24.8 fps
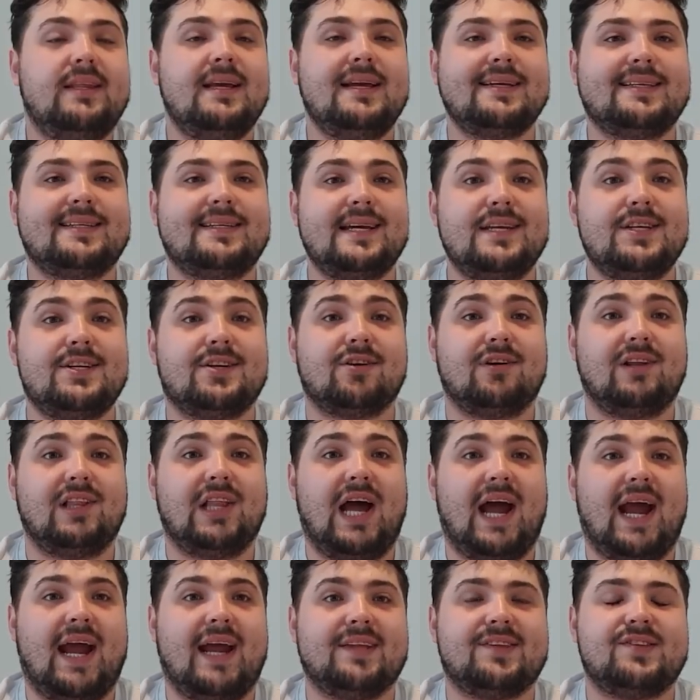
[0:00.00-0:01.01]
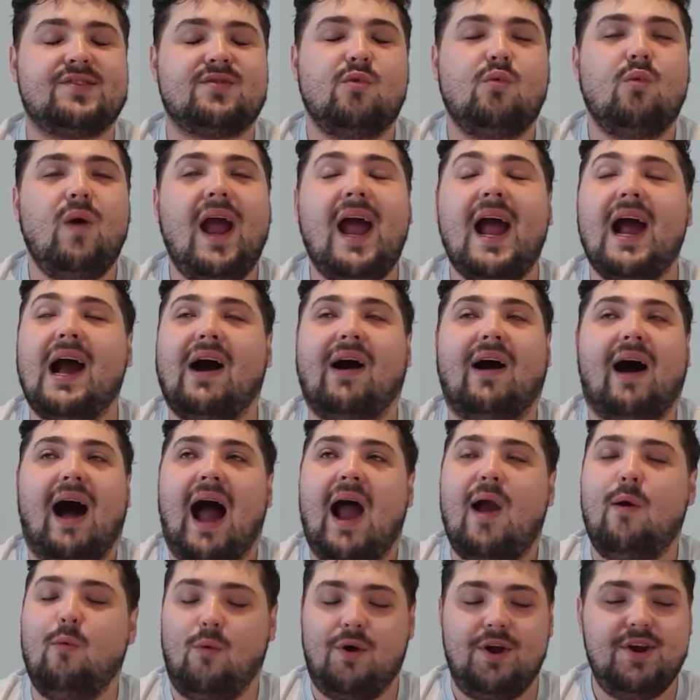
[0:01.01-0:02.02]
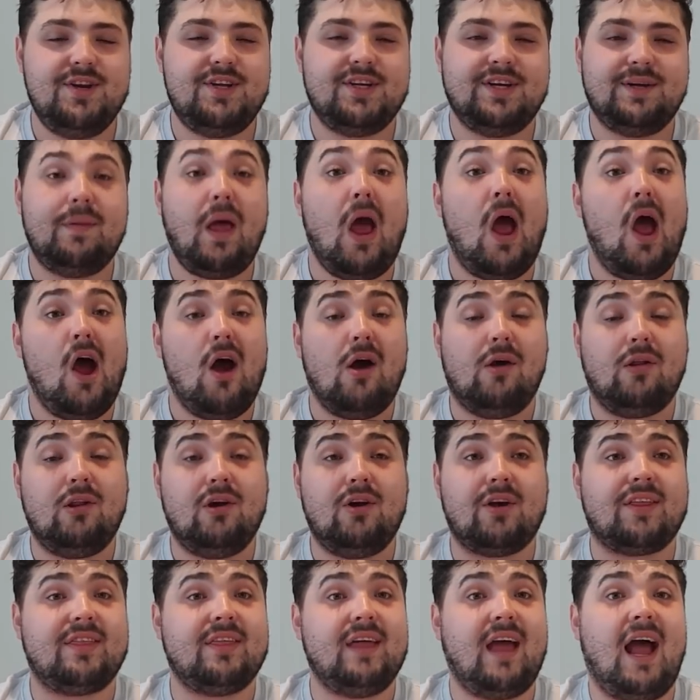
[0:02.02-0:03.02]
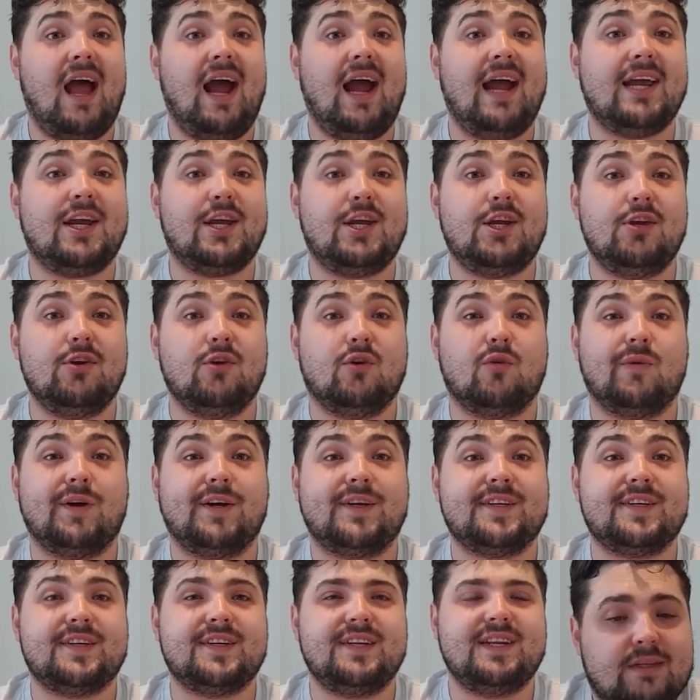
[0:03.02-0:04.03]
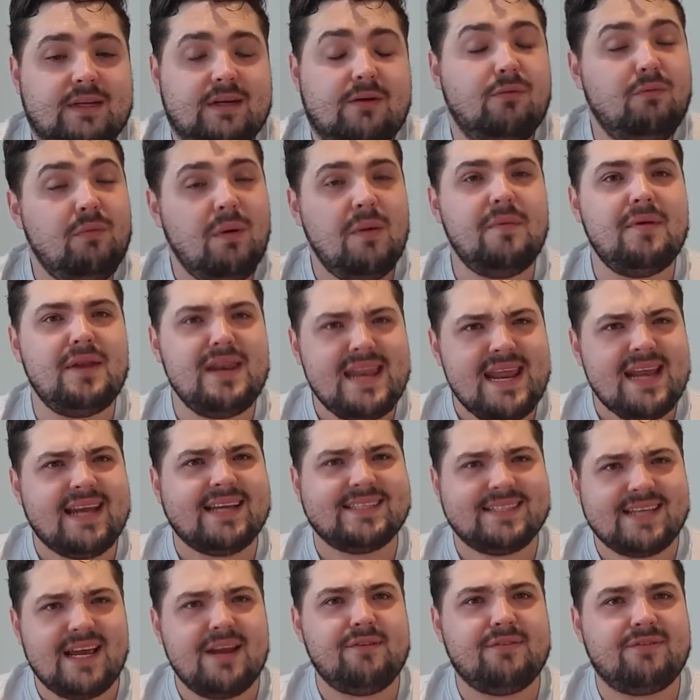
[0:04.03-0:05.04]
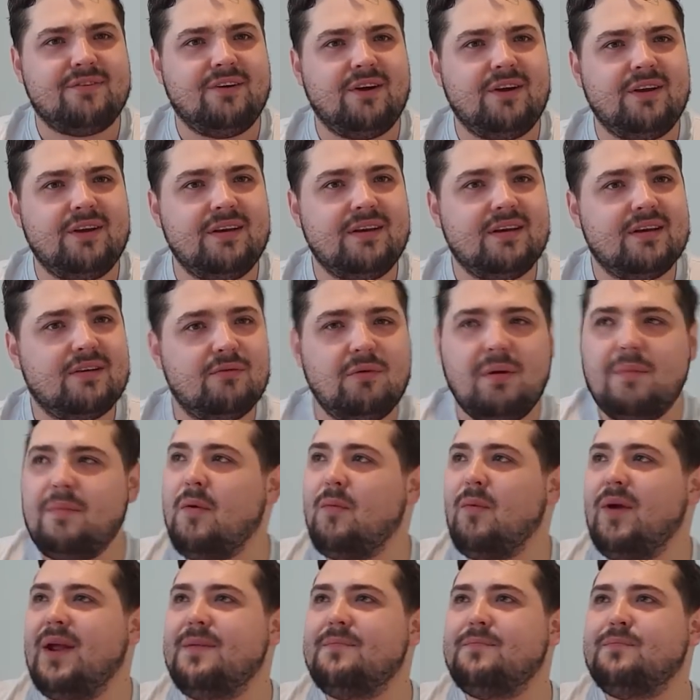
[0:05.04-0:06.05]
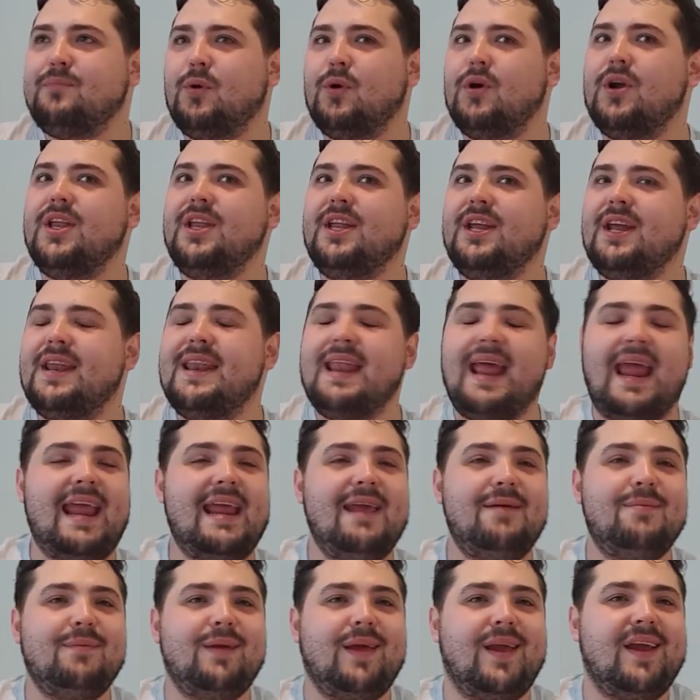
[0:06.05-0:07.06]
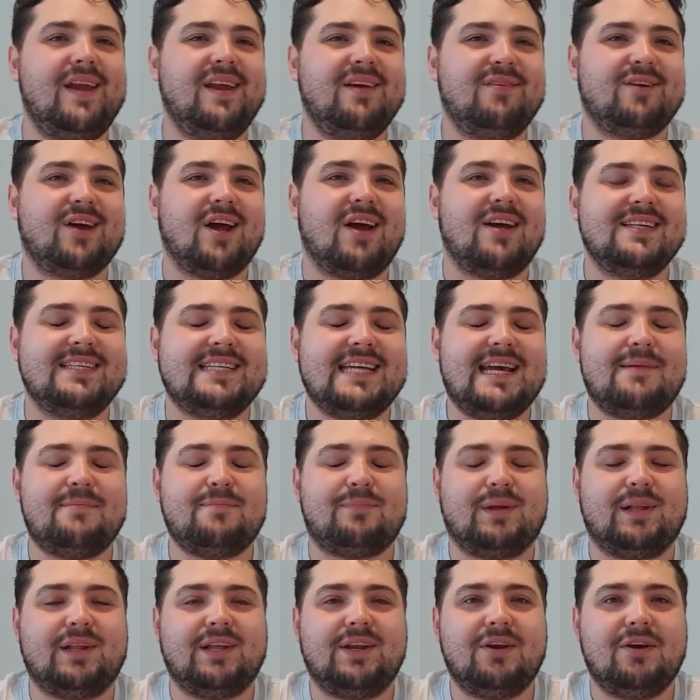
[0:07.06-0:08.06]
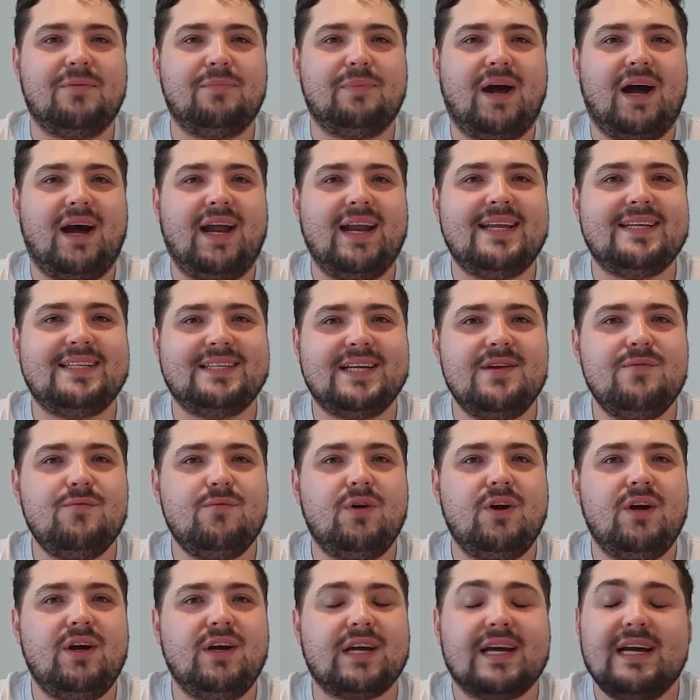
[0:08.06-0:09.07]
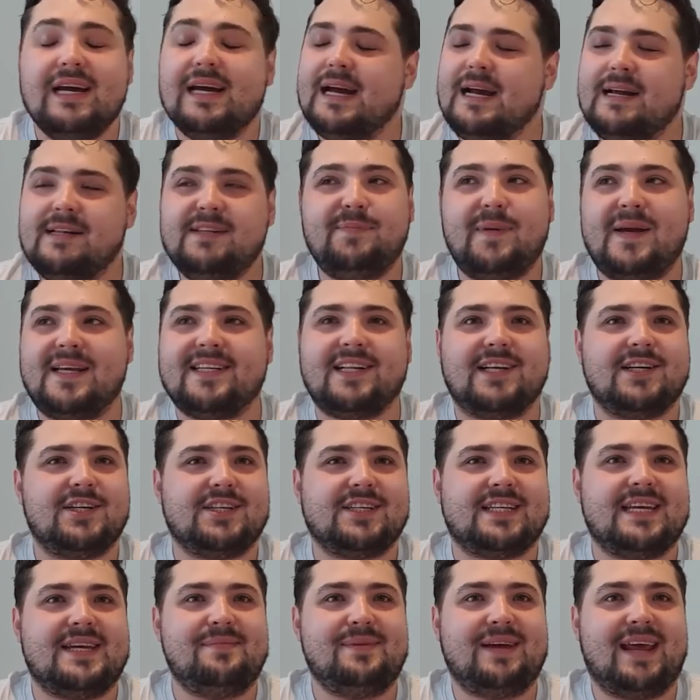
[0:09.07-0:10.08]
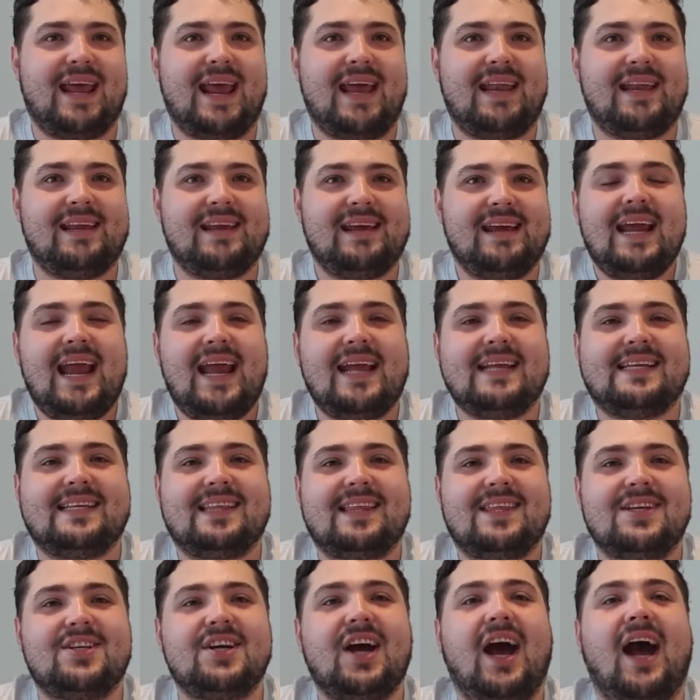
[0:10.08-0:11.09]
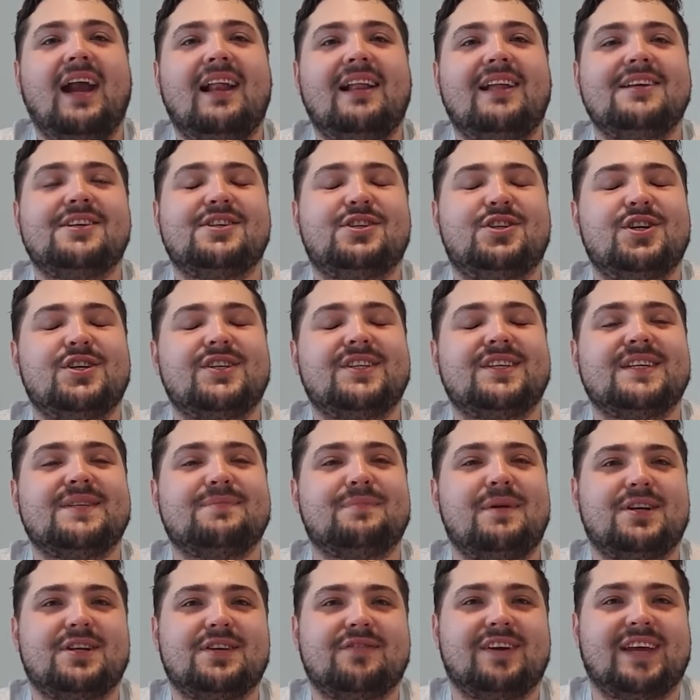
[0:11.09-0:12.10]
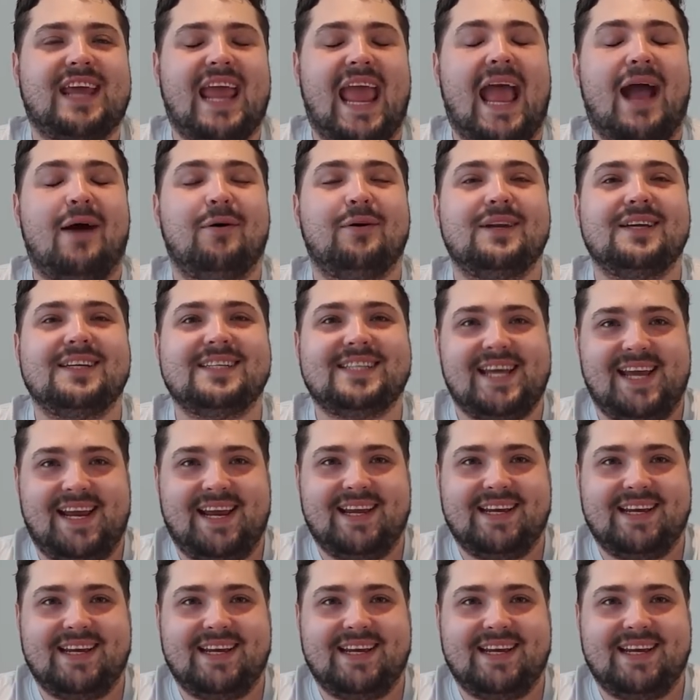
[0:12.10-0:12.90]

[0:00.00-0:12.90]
The Center Alliance. Wow, I wonder, oh, look, hi, Cuke Wilson. Remember Nick Xenophon? Remember when putting your name in a goddamn political party didn't work? It's basically just him again. It's the title is just as much of a coward as he